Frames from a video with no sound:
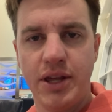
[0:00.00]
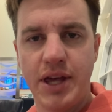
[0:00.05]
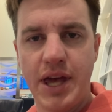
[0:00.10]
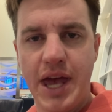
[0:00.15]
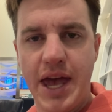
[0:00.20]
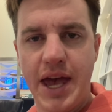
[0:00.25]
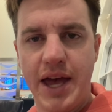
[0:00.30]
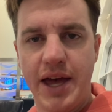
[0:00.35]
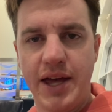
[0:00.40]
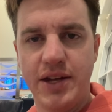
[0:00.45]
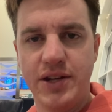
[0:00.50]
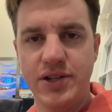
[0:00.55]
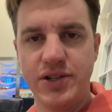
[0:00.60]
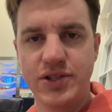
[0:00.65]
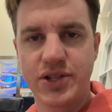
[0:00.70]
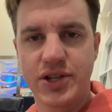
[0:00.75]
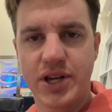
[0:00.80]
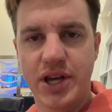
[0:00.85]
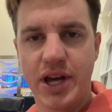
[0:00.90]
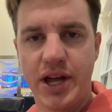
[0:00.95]

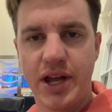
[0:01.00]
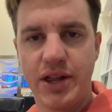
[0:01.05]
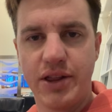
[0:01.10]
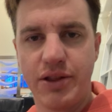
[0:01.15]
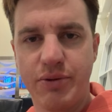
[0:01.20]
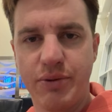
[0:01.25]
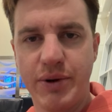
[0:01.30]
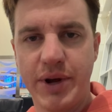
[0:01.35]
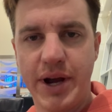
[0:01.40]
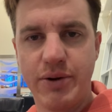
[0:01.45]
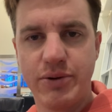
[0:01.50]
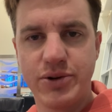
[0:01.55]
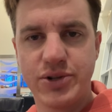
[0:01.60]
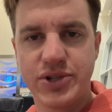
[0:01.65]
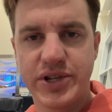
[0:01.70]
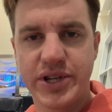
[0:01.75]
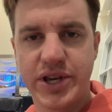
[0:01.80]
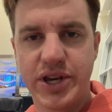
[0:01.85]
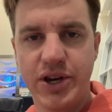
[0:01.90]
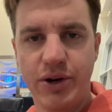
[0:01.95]
and got three hours
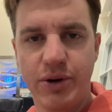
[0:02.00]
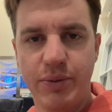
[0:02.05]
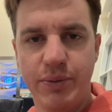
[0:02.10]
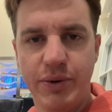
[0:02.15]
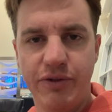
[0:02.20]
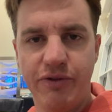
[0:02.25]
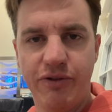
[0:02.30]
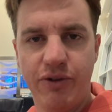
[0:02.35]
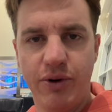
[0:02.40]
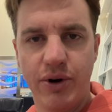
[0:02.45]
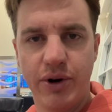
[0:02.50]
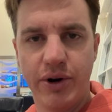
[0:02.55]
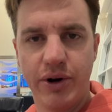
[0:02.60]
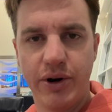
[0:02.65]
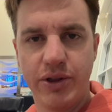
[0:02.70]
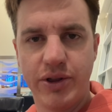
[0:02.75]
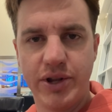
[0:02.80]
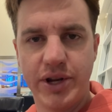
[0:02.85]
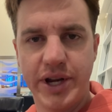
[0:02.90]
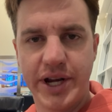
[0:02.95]
to kill before
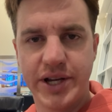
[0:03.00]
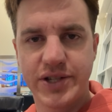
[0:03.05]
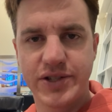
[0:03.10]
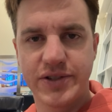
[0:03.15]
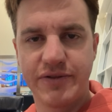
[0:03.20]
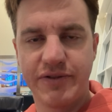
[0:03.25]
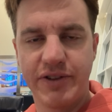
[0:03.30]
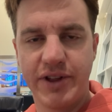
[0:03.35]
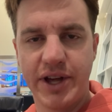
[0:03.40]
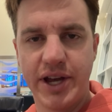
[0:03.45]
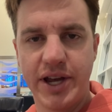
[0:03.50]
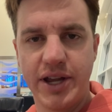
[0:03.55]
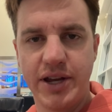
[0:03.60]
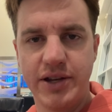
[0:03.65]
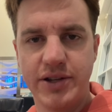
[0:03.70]
the next flight.